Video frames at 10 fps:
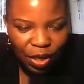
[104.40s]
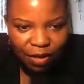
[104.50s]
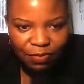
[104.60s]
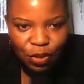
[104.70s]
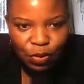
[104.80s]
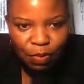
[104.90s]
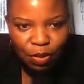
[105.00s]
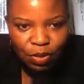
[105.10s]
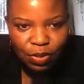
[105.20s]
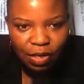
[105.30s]
we have 2
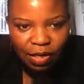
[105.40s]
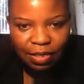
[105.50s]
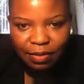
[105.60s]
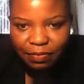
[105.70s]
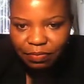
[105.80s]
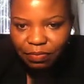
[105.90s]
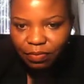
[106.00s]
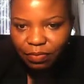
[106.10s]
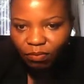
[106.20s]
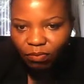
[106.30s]
more to add,
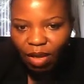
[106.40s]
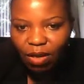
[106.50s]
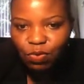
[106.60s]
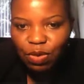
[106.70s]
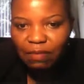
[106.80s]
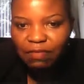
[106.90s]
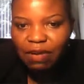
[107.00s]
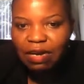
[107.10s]
and we'll have